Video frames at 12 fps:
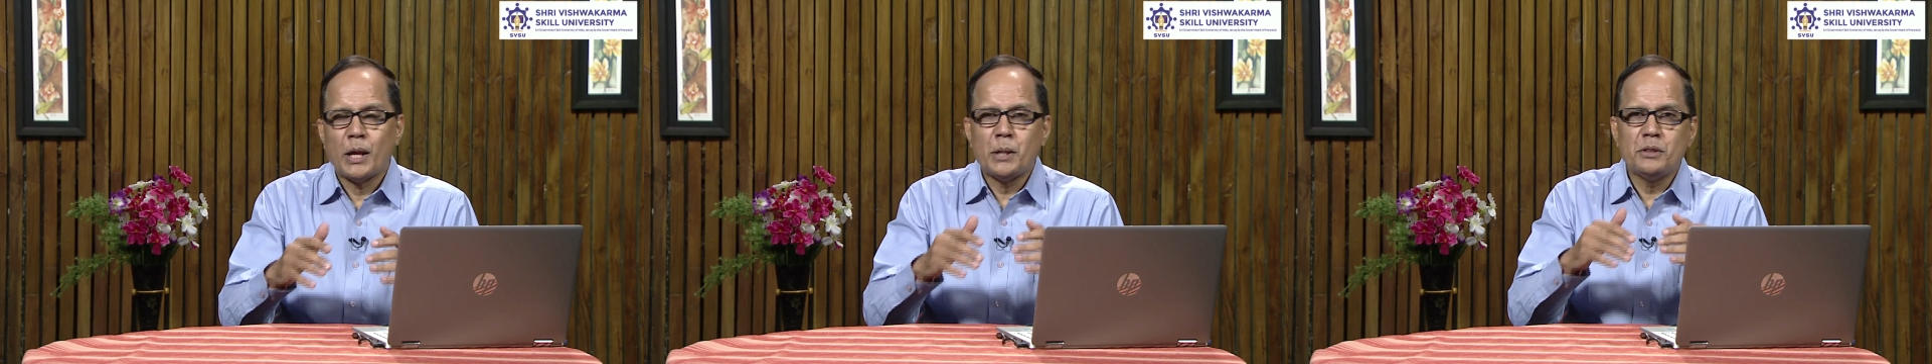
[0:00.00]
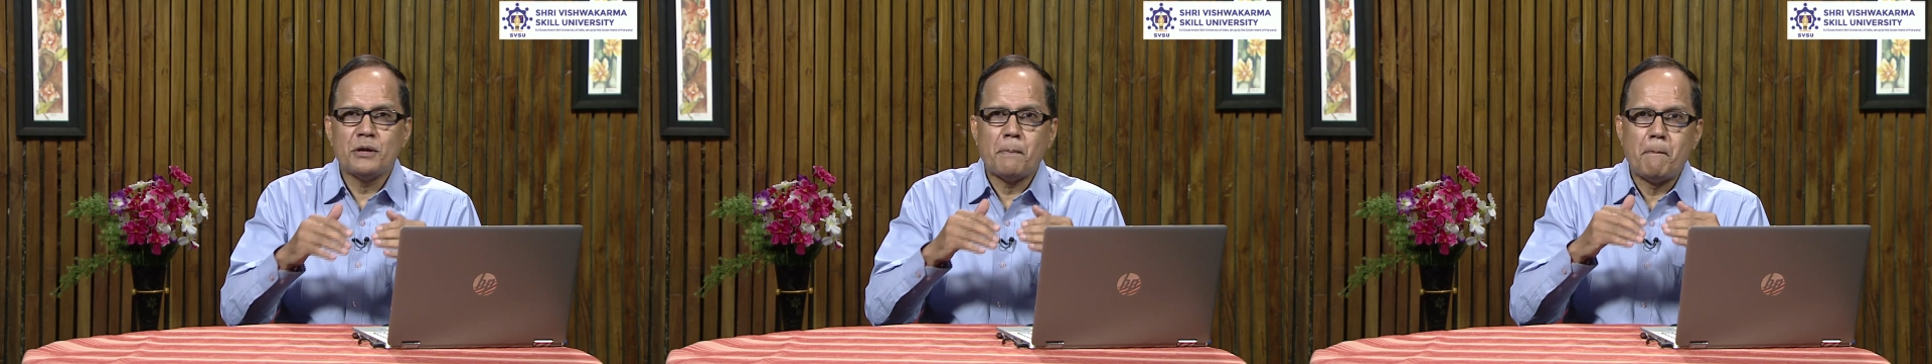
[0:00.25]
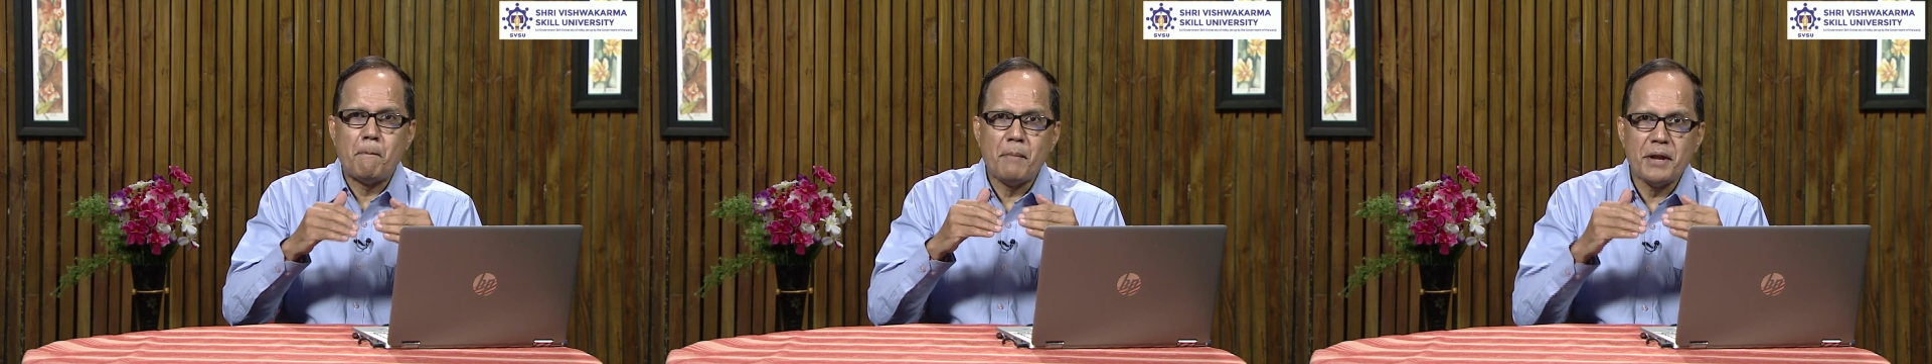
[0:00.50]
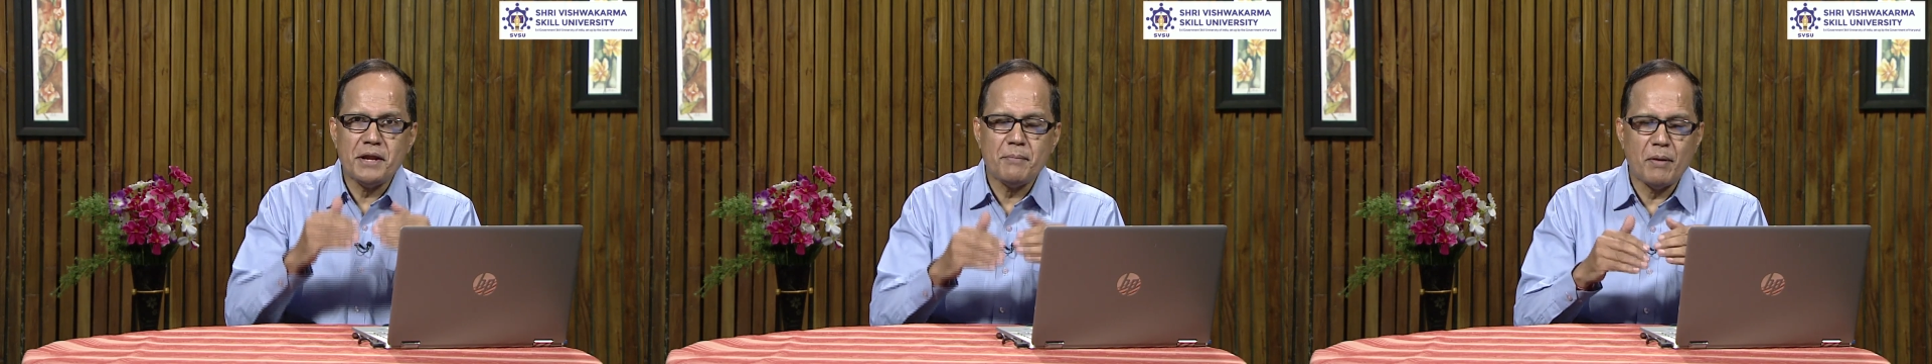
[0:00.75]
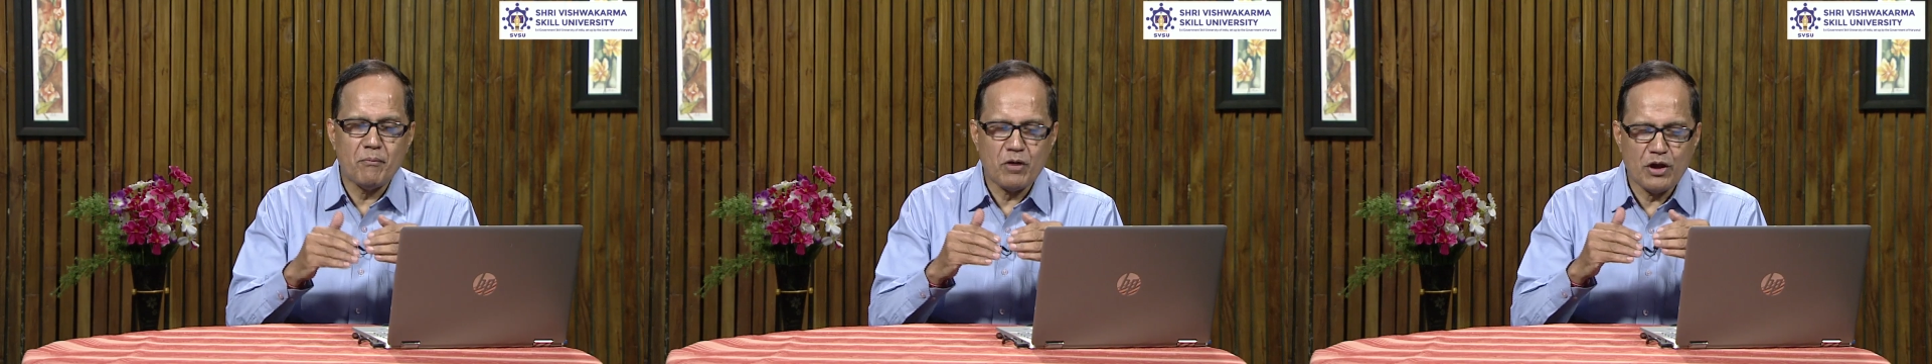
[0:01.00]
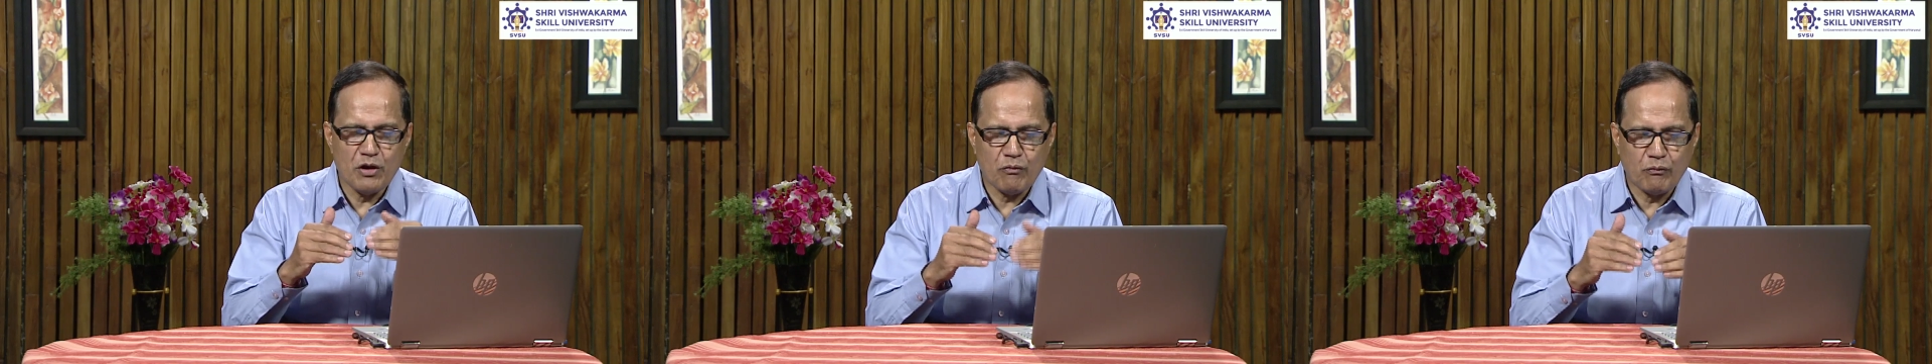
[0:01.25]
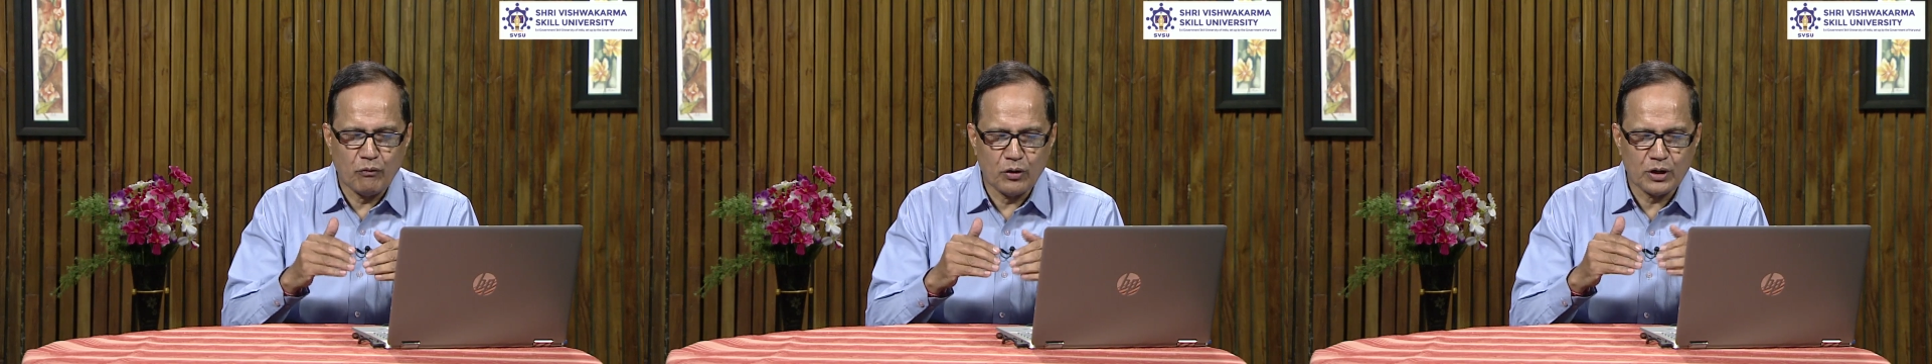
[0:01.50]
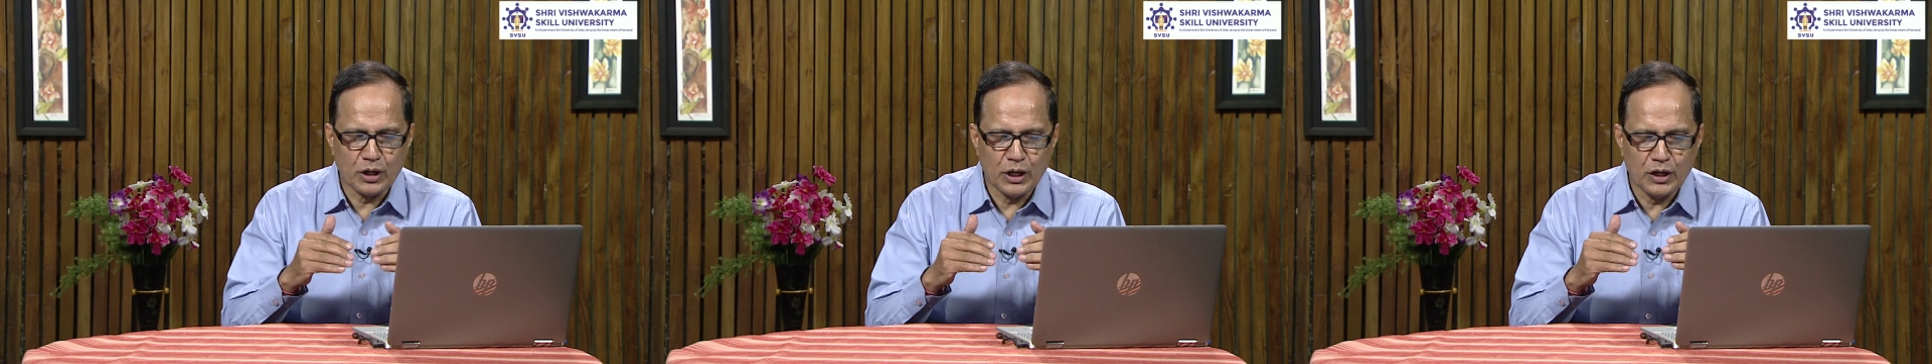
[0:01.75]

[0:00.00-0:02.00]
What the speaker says: in the minimum effort,